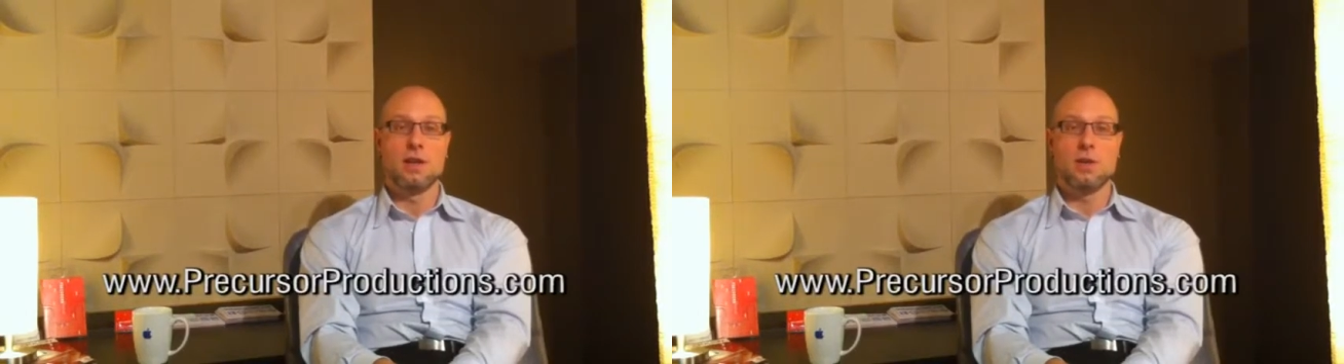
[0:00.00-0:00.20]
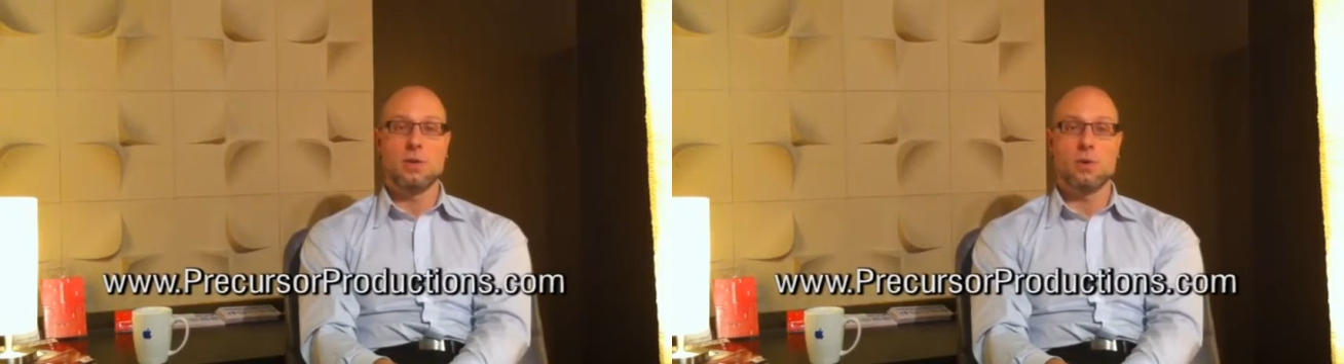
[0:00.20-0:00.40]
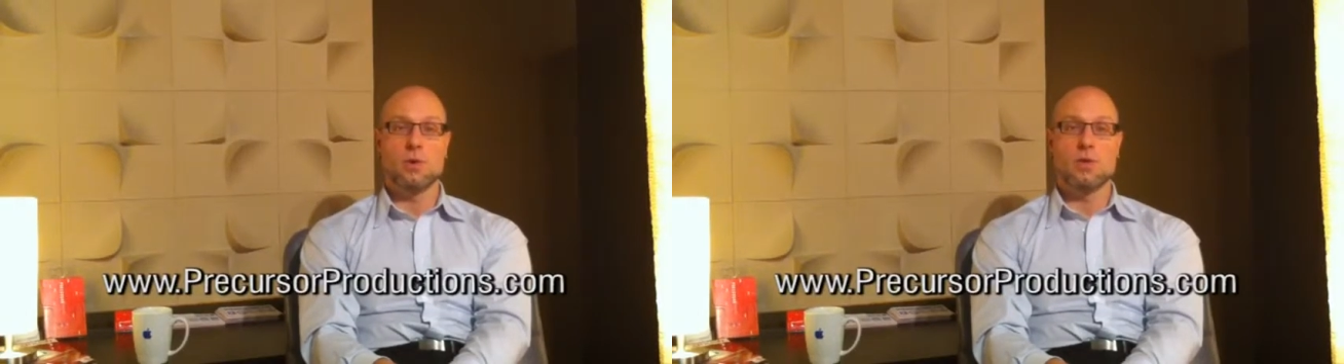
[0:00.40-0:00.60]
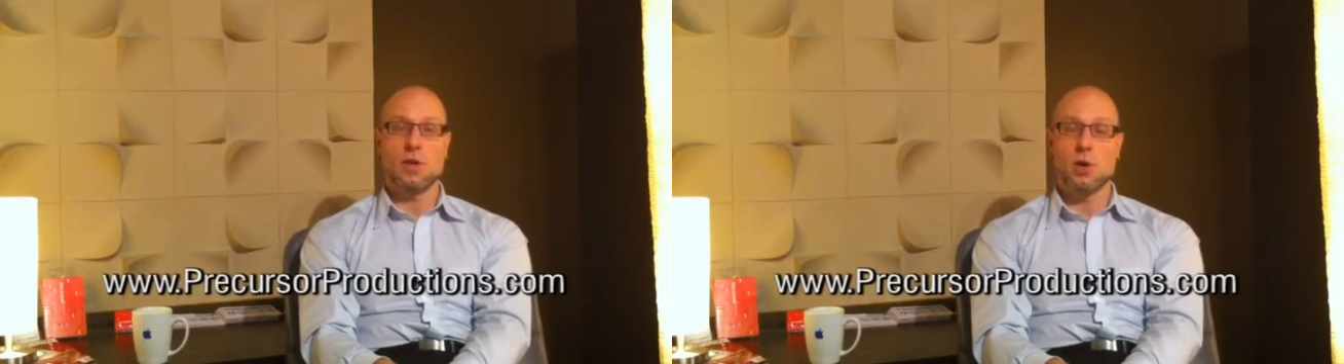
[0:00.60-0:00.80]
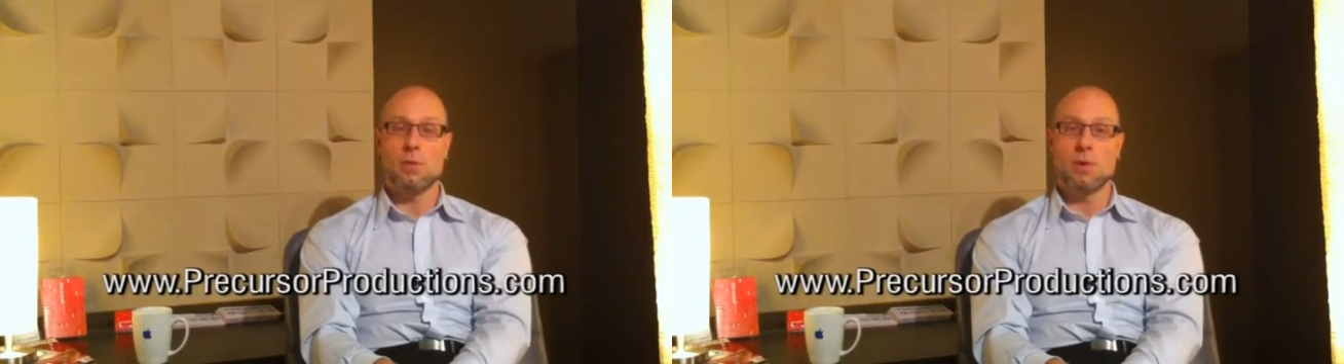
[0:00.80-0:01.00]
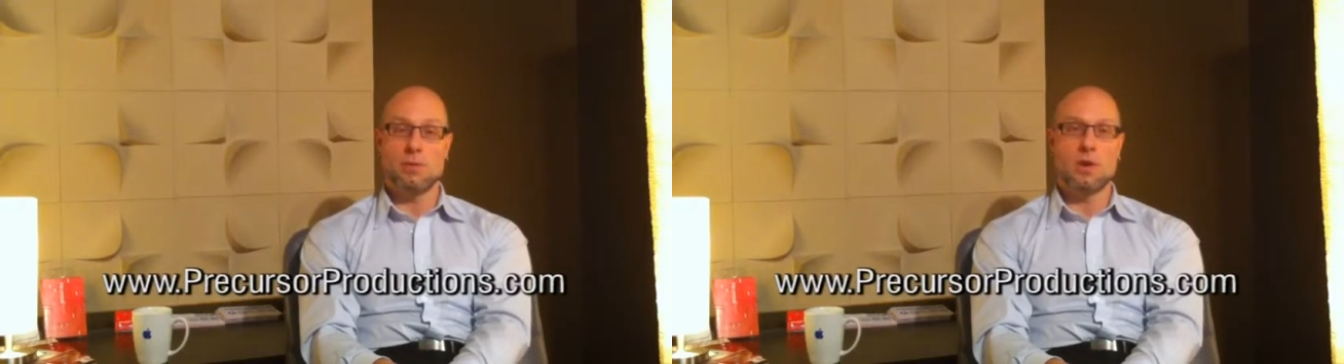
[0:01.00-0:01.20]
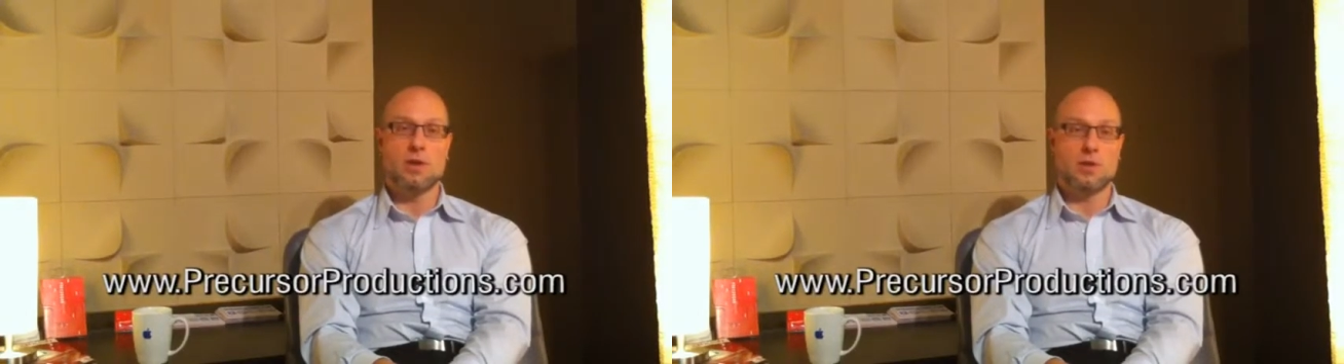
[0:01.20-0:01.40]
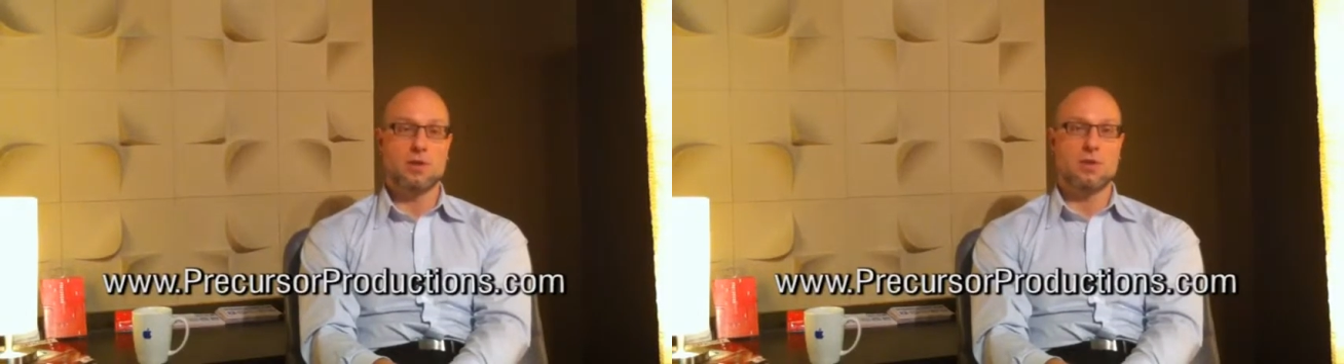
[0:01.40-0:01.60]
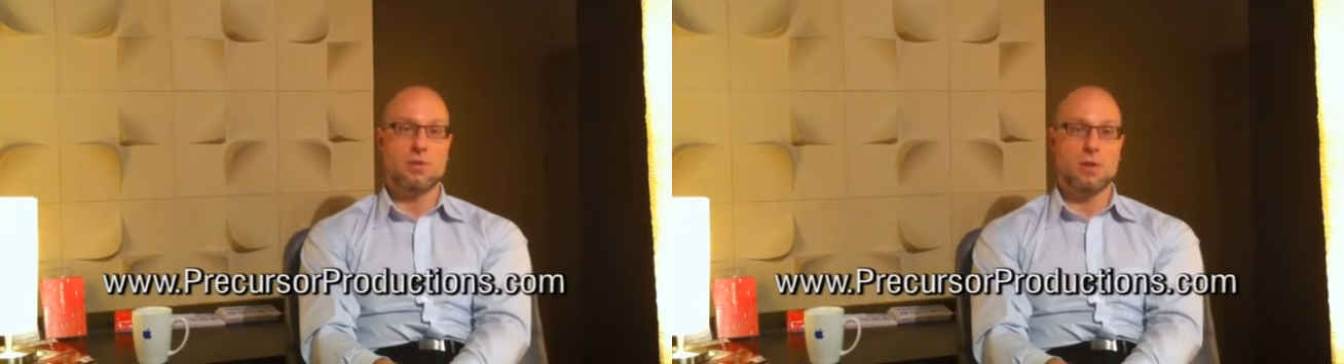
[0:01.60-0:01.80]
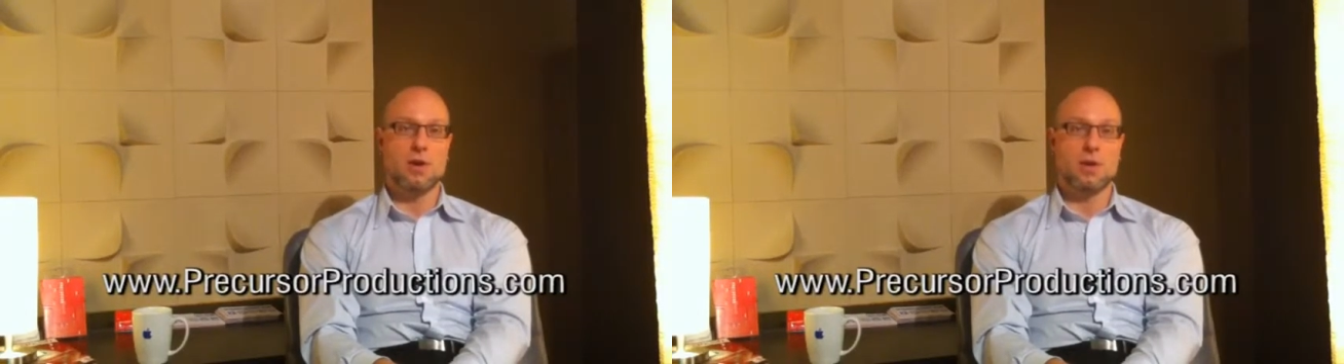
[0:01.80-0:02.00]
towards the home and project studio
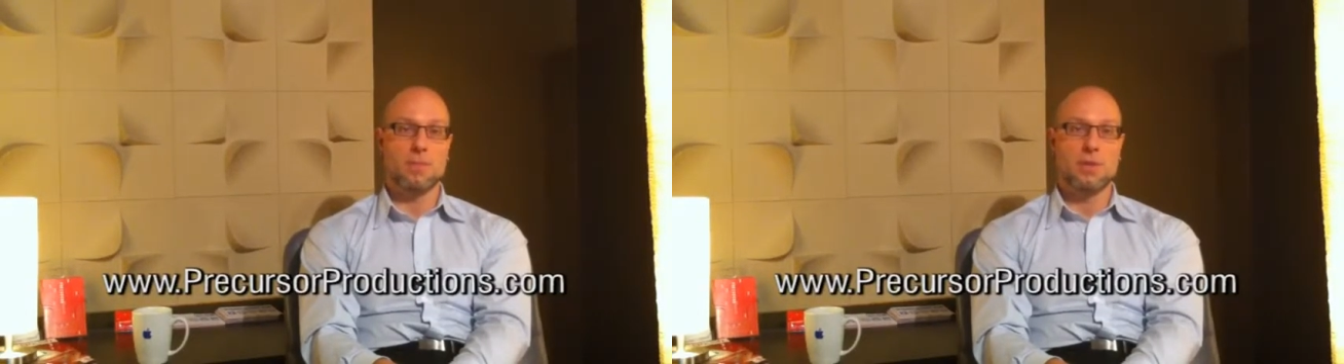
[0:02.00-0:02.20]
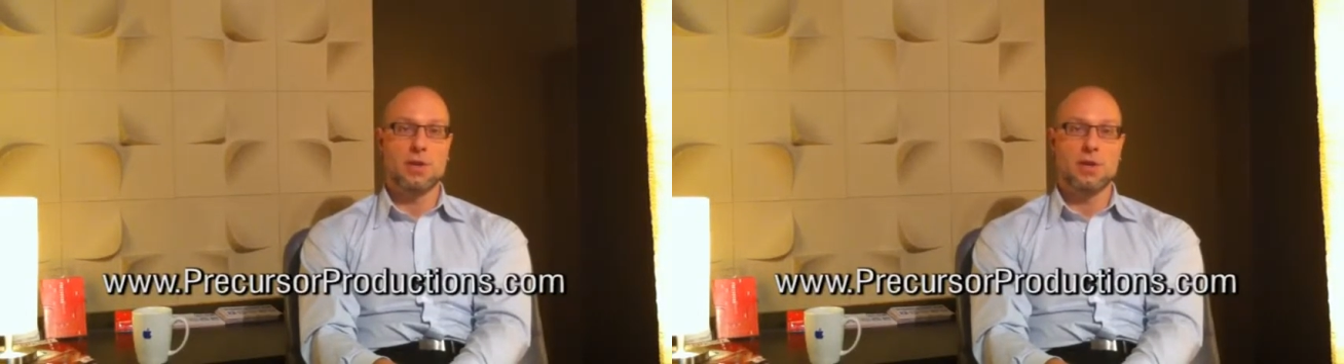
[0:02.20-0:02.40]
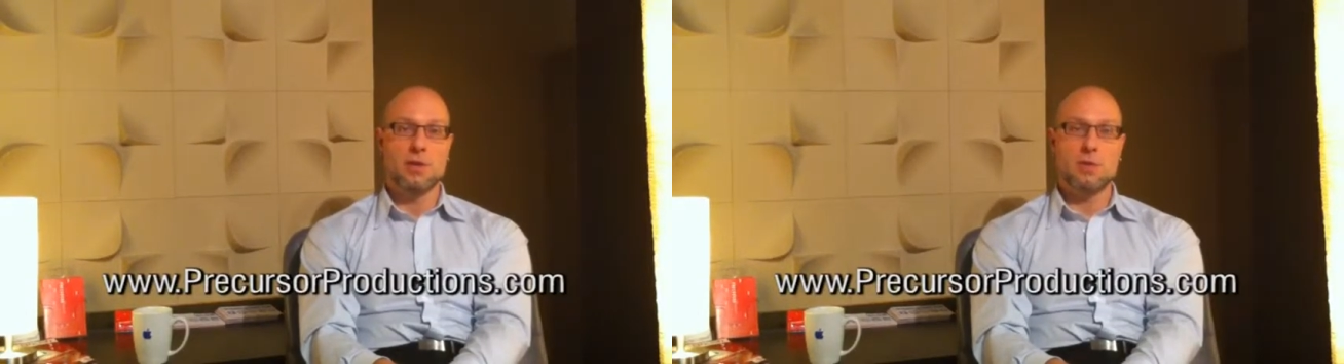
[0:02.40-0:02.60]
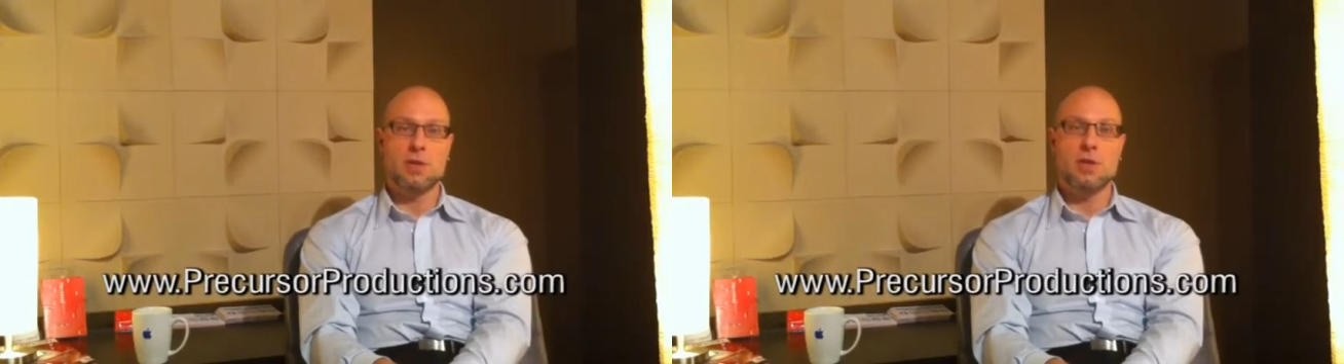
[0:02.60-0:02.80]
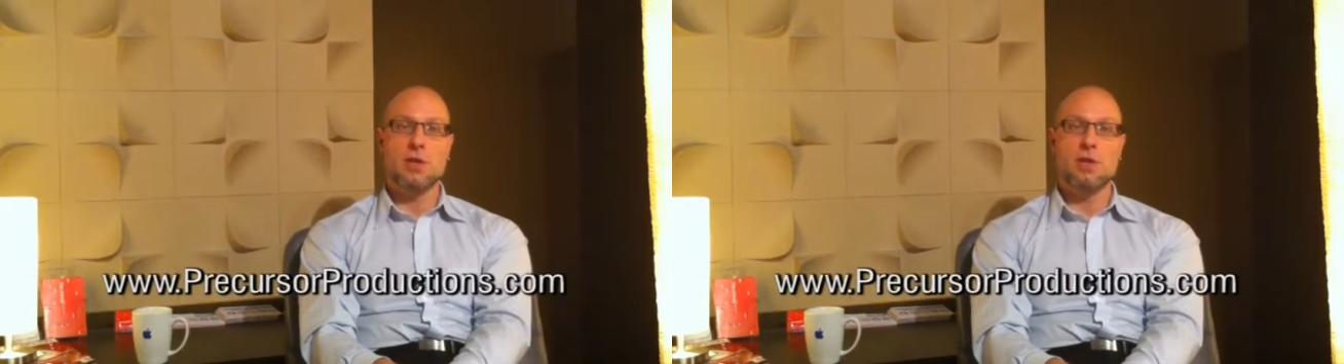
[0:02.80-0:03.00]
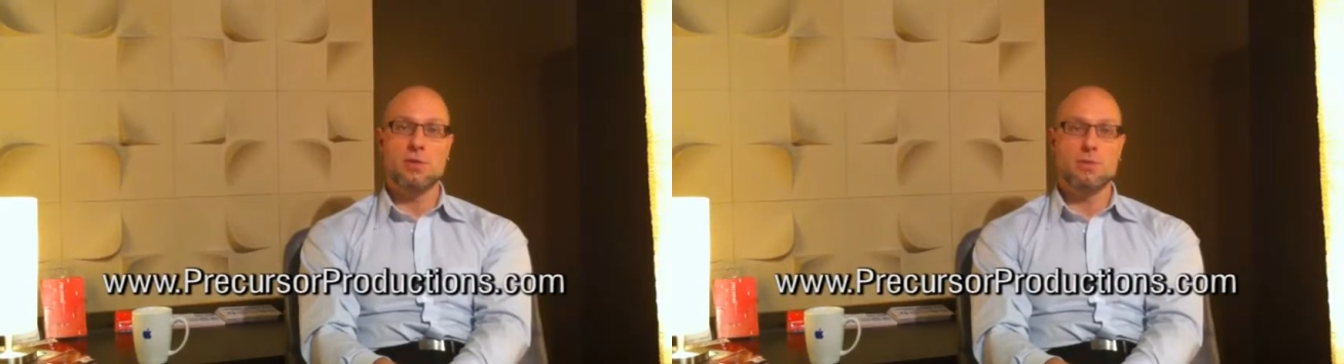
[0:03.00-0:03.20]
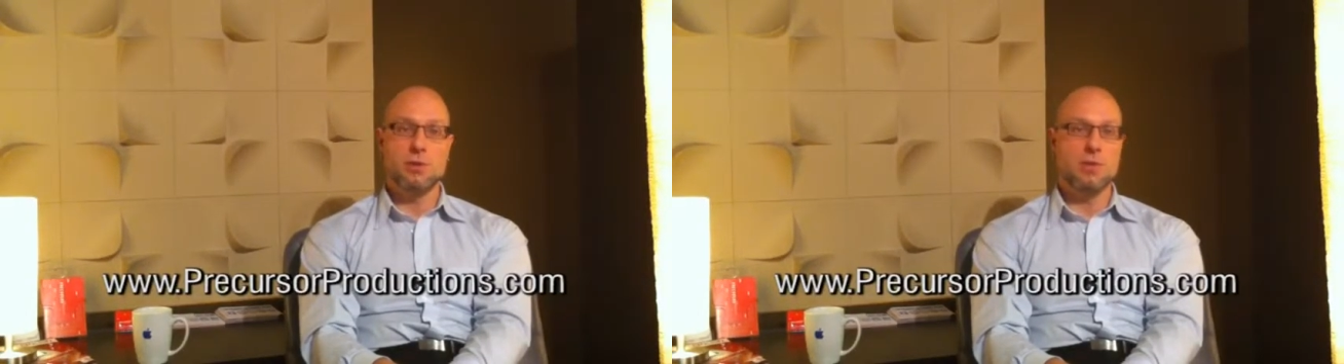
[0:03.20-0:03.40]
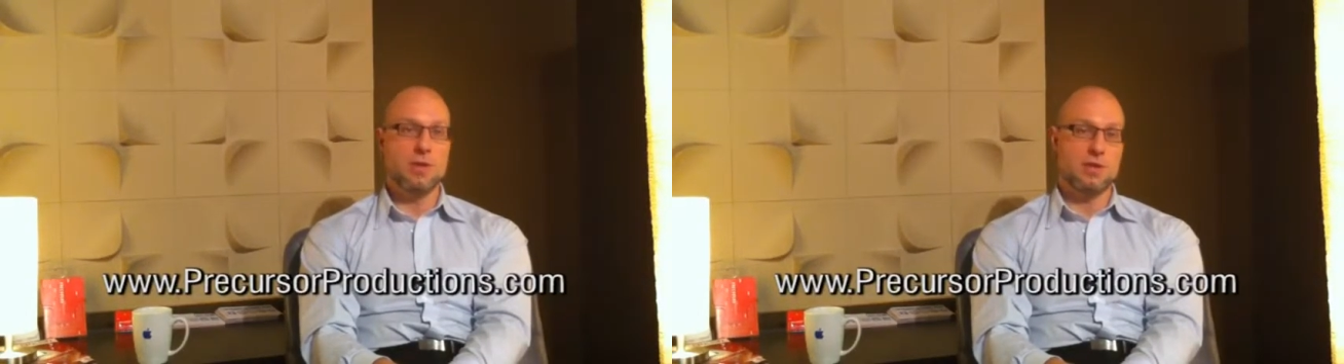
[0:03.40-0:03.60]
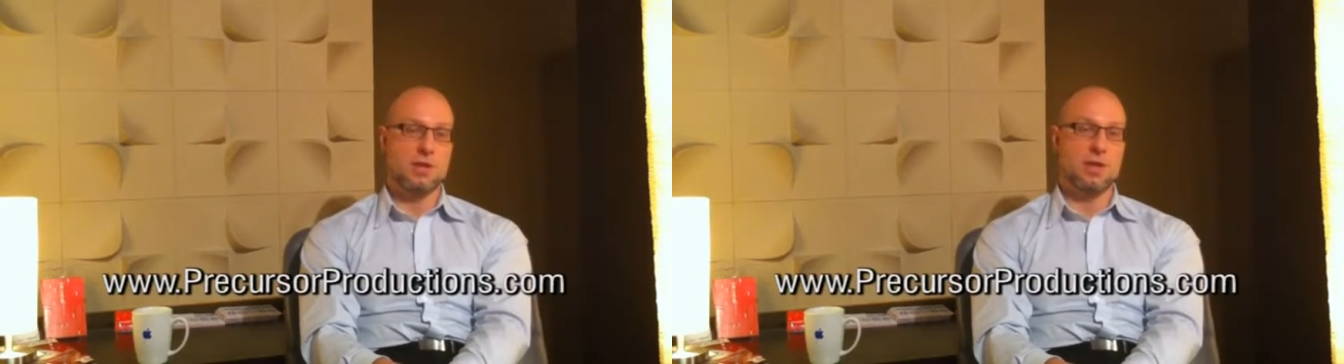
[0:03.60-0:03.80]
market. There's been a huge boom in this